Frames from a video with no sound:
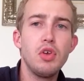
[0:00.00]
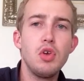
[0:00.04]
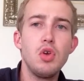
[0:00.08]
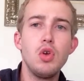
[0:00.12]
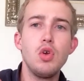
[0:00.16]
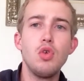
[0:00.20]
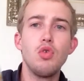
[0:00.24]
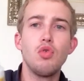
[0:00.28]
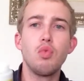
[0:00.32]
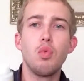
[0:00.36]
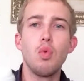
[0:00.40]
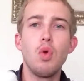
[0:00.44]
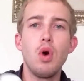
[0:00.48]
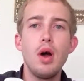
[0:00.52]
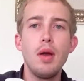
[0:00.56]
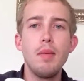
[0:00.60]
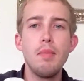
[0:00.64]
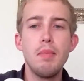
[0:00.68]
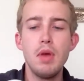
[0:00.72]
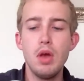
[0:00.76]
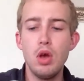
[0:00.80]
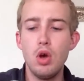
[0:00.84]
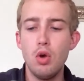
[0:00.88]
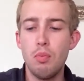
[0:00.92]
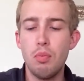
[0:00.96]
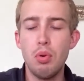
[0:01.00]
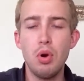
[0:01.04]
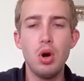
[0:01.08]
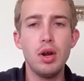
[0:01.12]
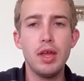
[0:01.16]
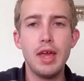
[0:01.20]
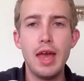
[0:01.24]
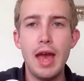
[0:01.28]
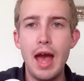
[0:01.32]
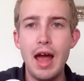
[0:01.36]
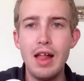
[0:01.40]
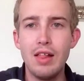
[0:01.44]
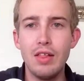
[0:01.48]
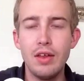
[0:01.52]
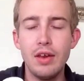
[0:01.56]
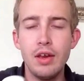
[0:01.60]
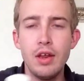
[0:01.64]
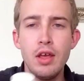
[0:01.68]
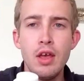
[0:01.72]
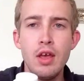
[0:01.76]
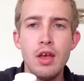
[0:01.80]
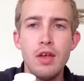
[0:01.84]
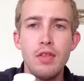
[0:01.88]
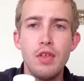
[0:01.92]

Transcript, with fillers: You use one mil per gallon.